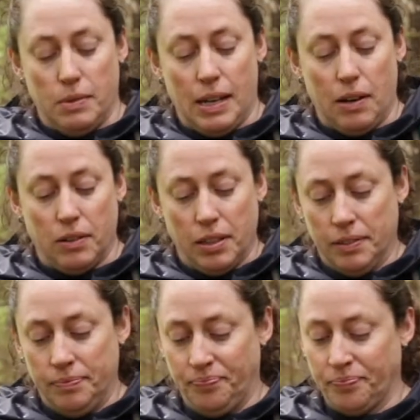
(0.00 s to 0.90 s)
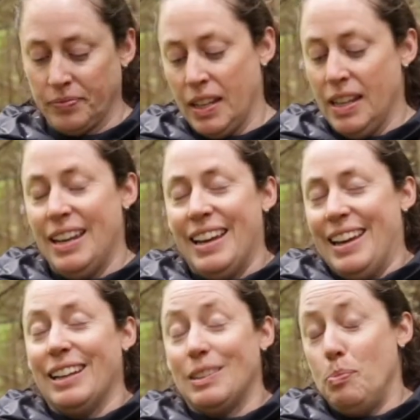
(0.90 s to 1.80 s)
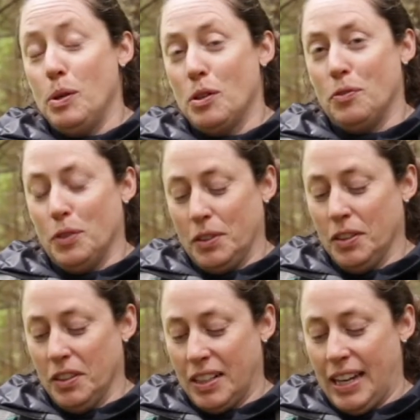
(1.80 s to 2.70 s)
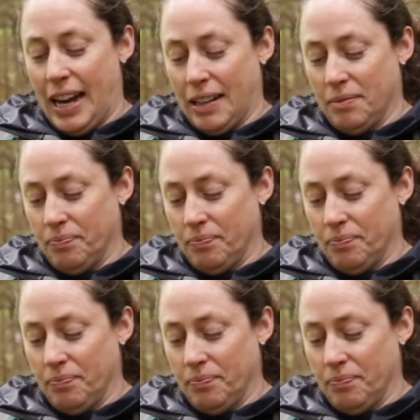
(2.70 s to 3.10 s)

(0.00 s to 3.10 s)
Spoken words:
out. It's beautiful to look at.